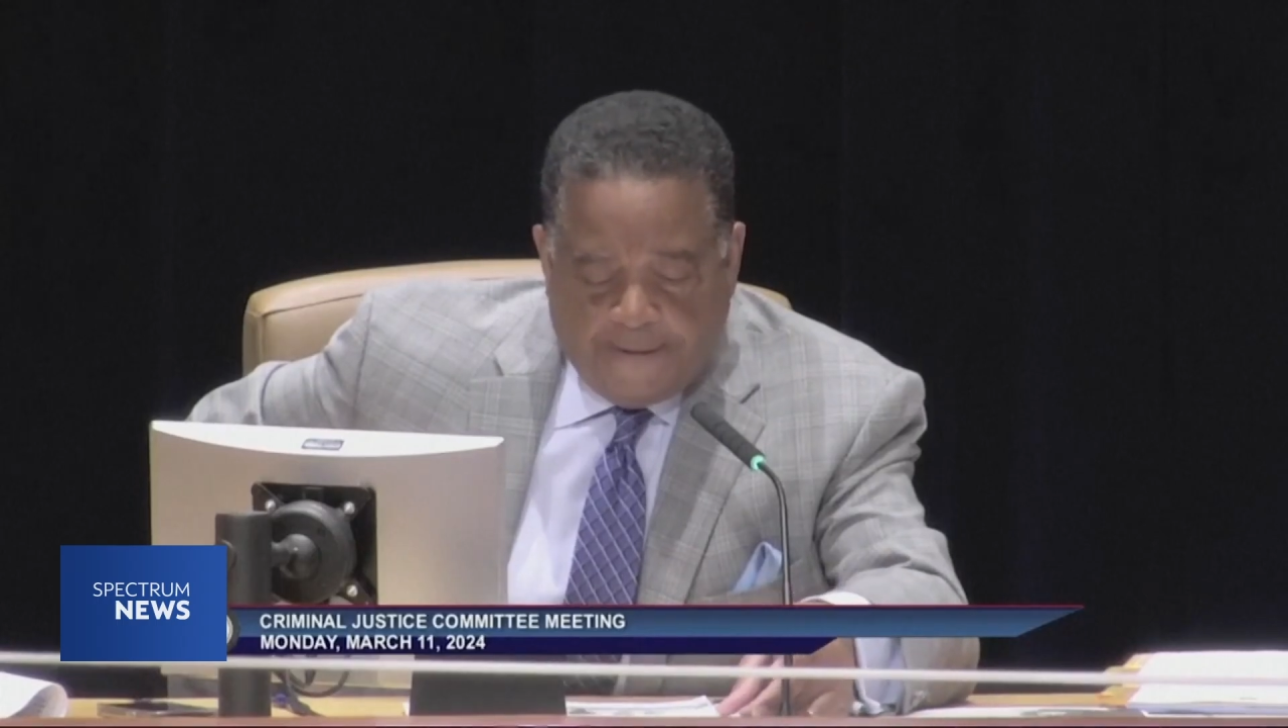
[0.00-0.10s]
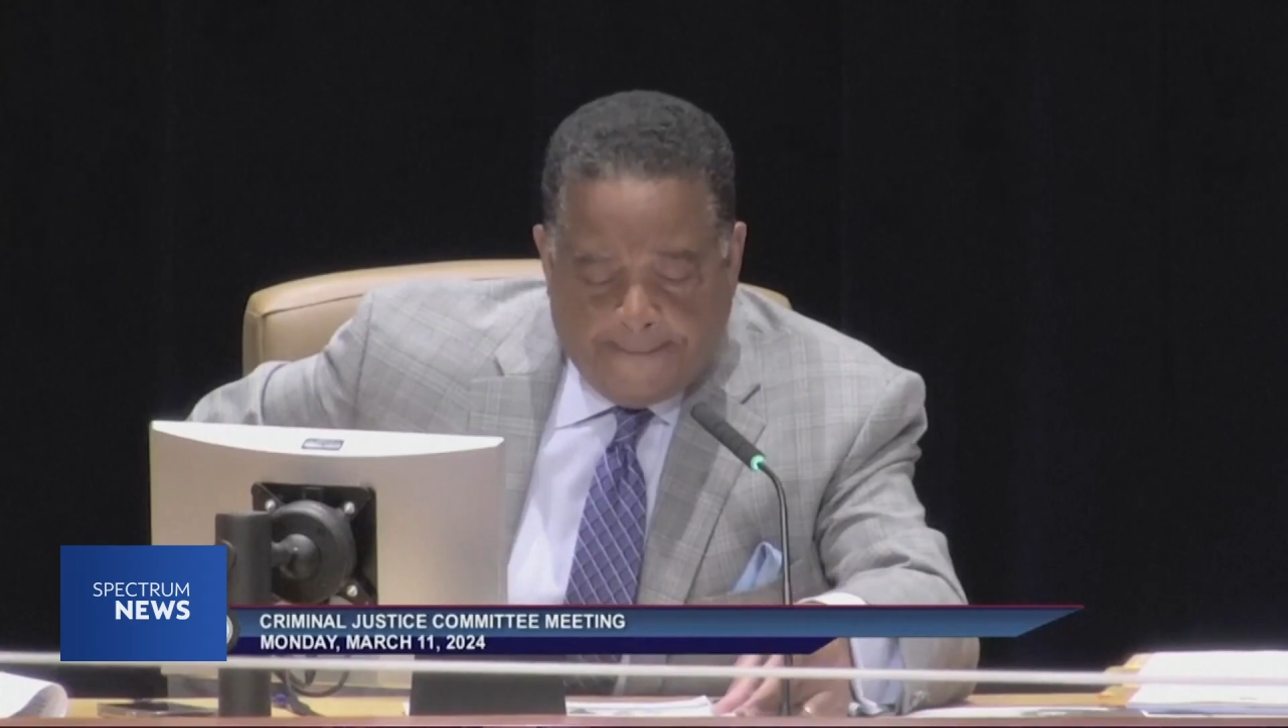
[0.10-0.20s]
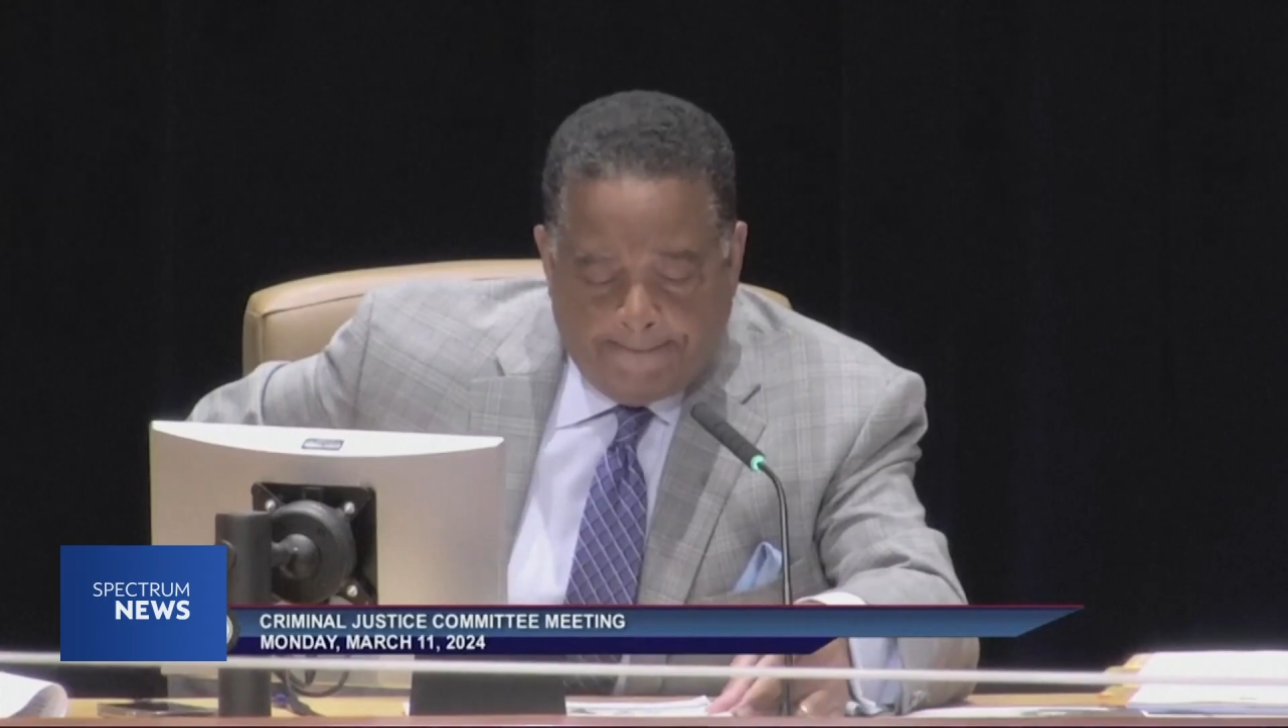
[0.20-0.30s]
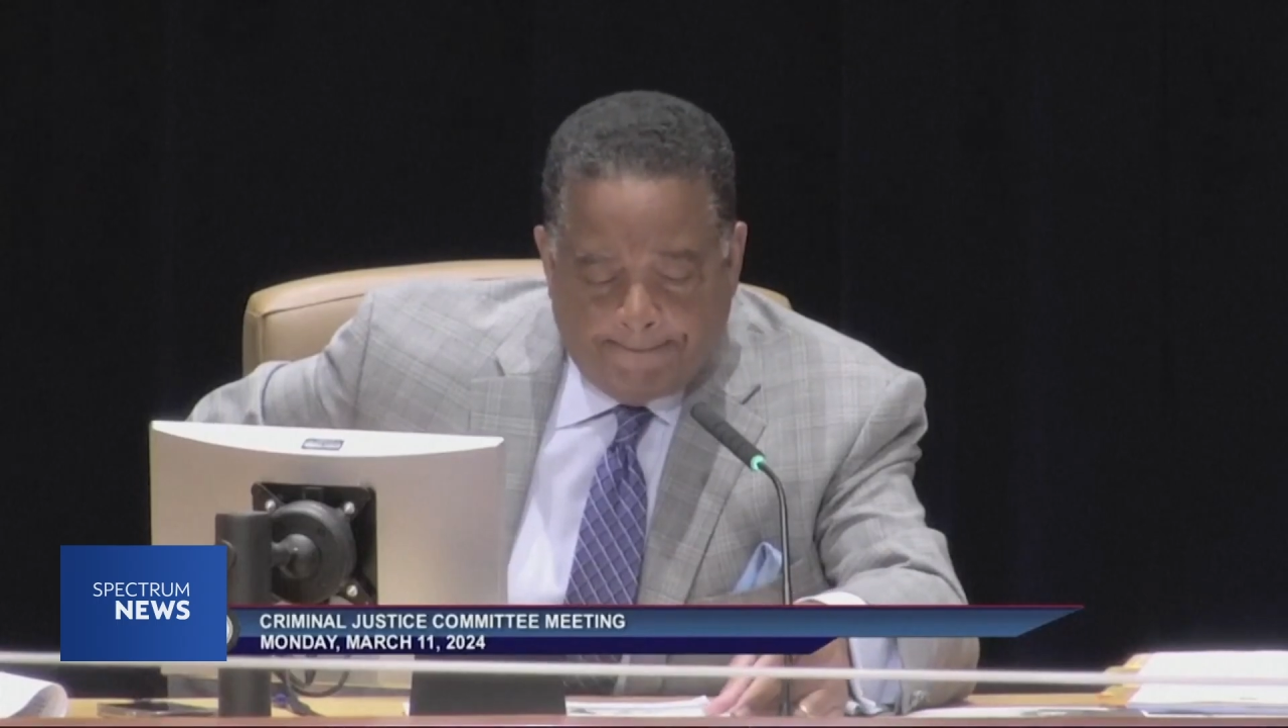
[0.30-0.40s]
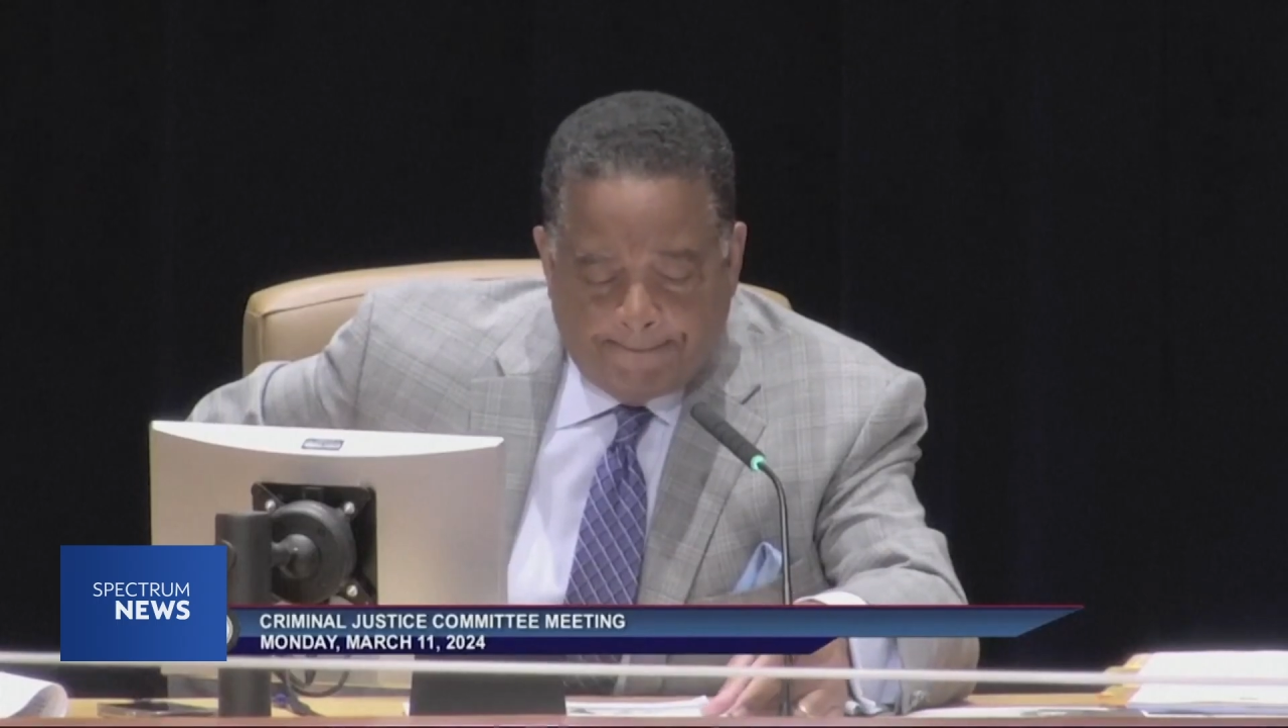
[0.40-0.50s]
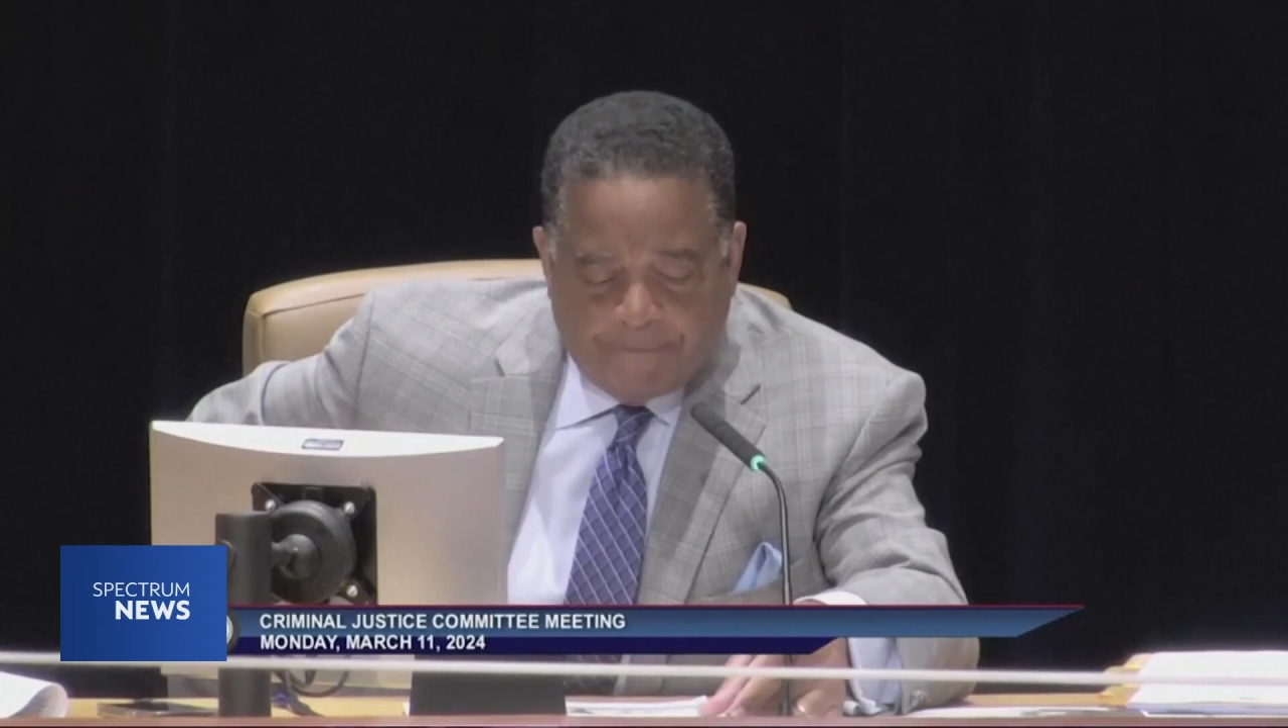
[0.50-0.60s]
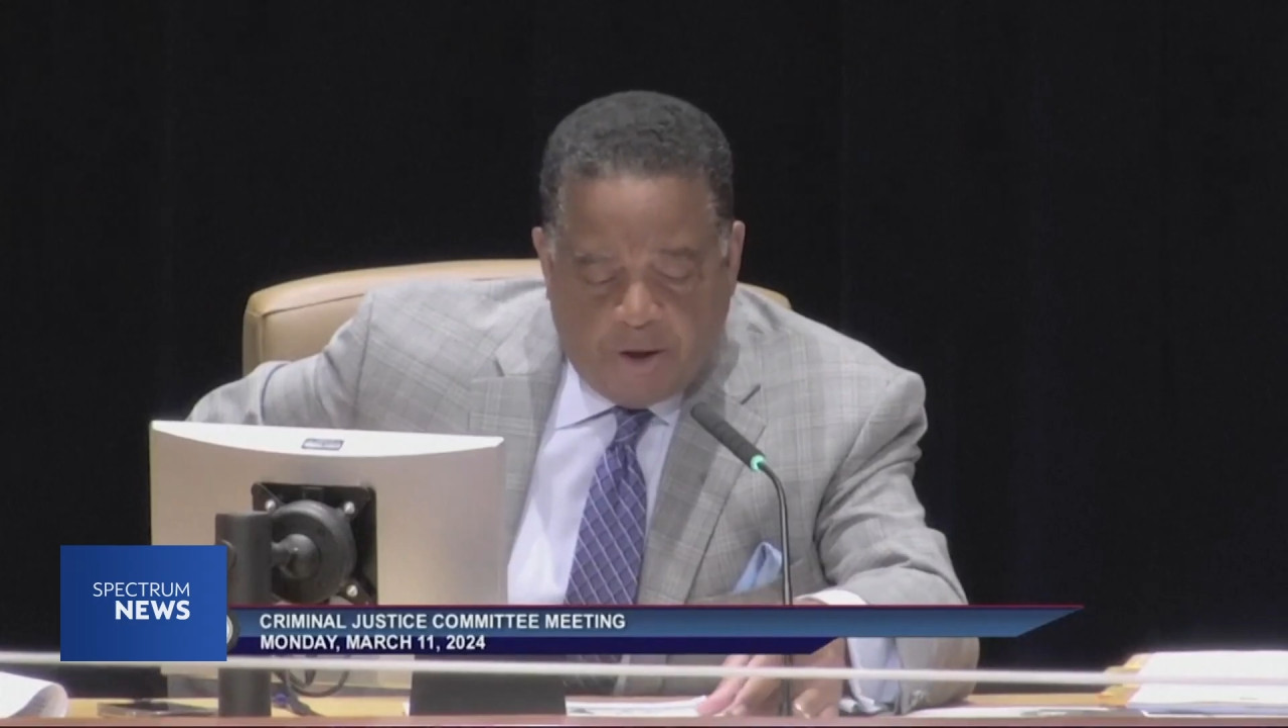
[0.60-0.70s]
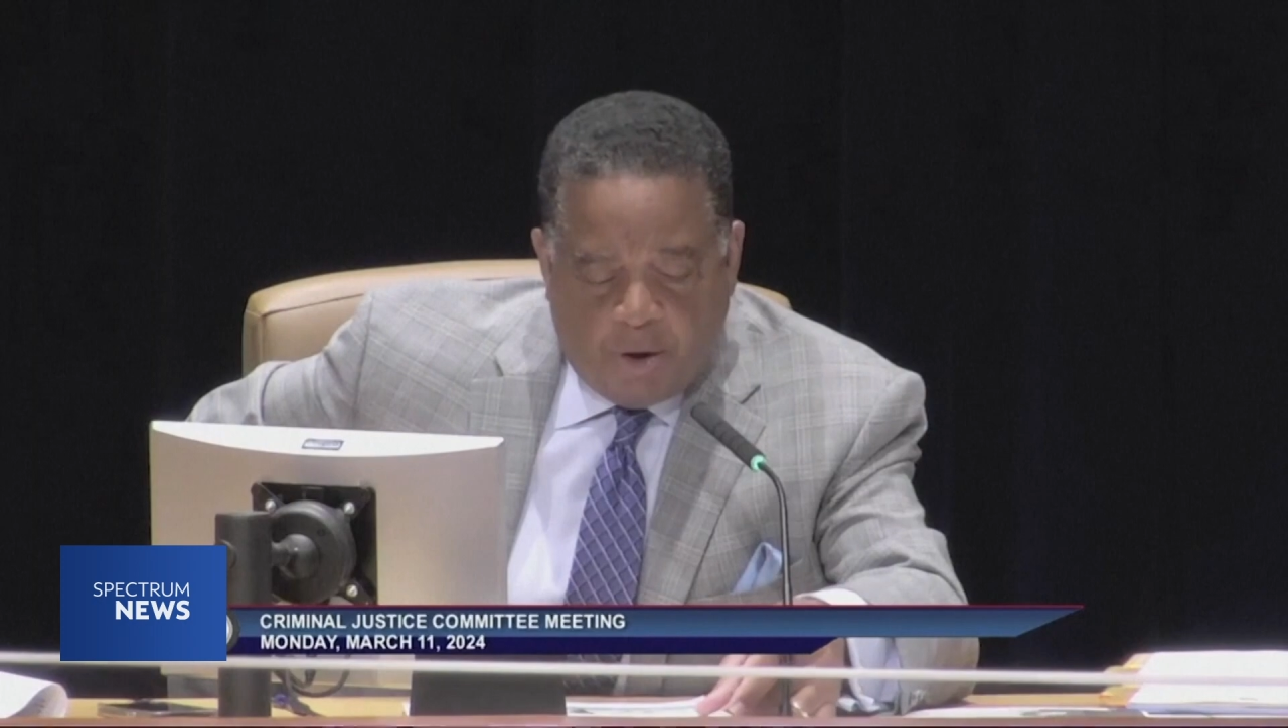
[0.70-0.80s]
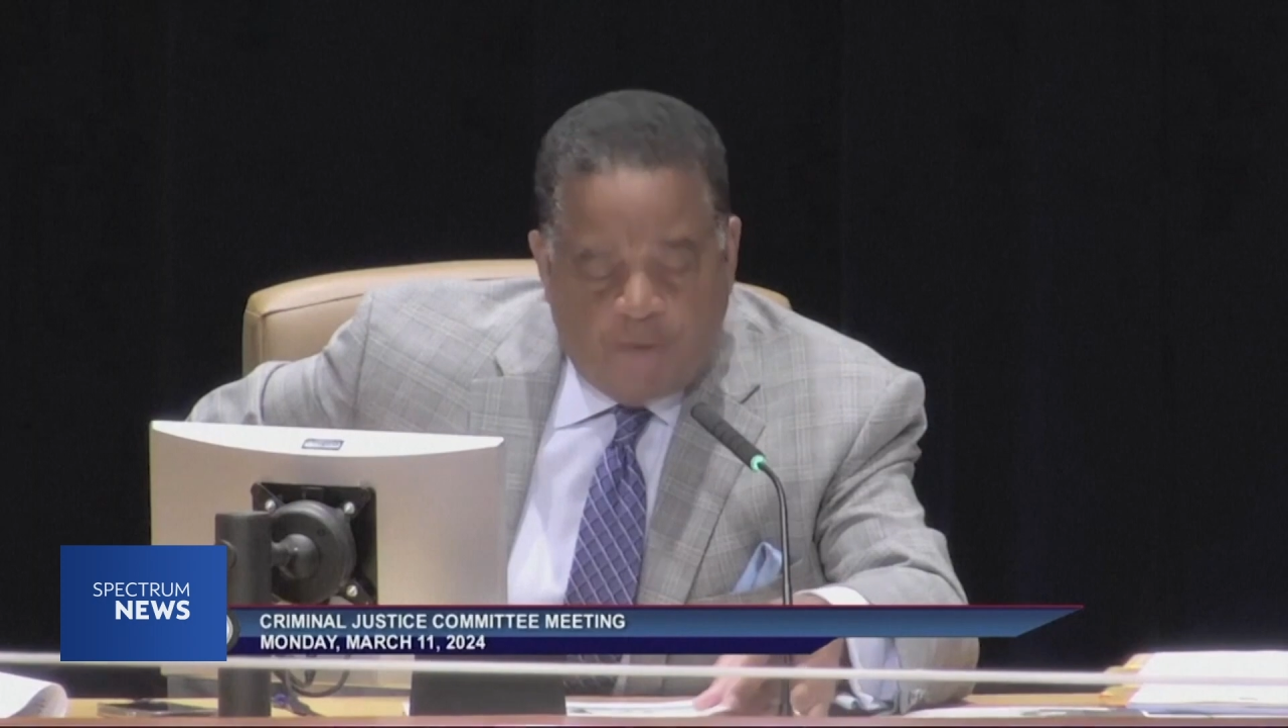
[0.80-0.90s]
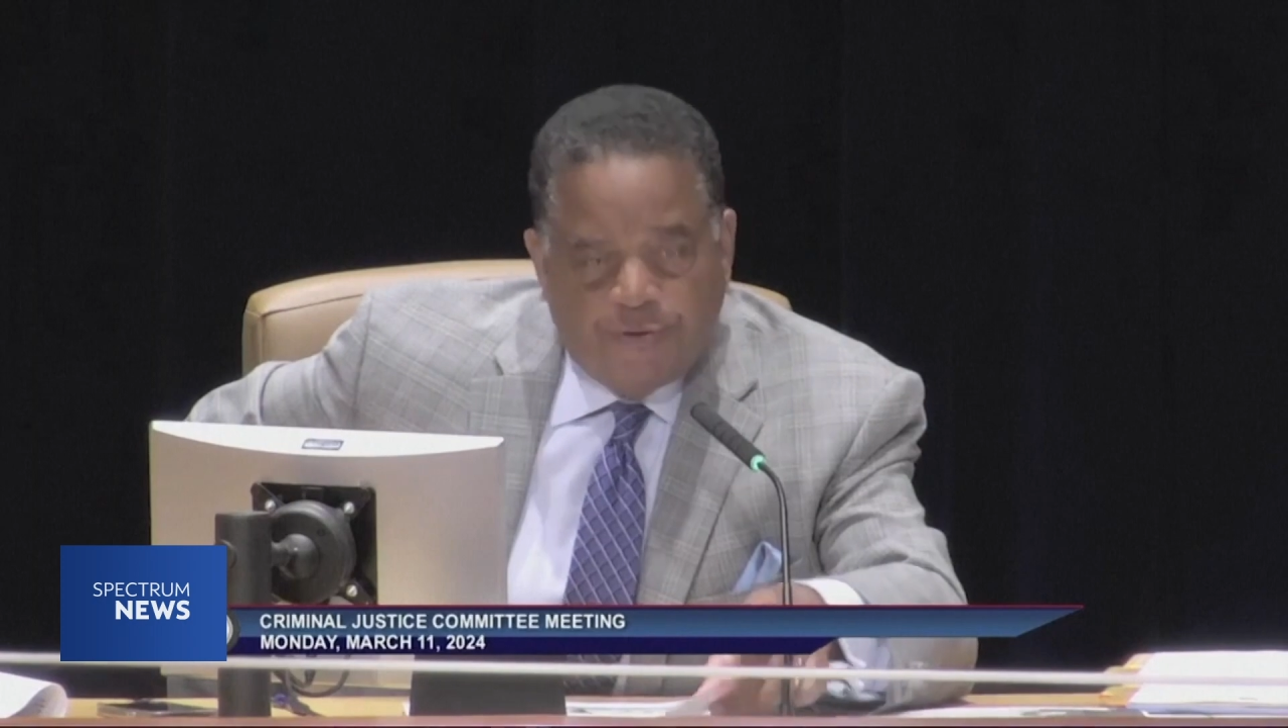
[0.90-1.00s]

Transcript: emphasizes